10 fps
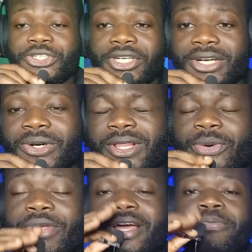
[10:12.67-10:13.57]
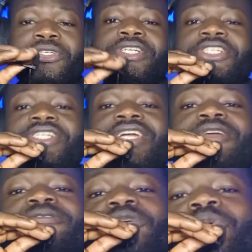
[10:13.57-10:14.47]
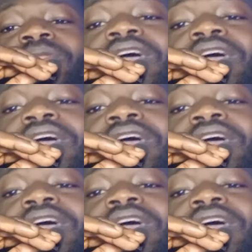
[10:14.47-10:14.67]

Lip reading: the channel. I really appreciate the shit out of you.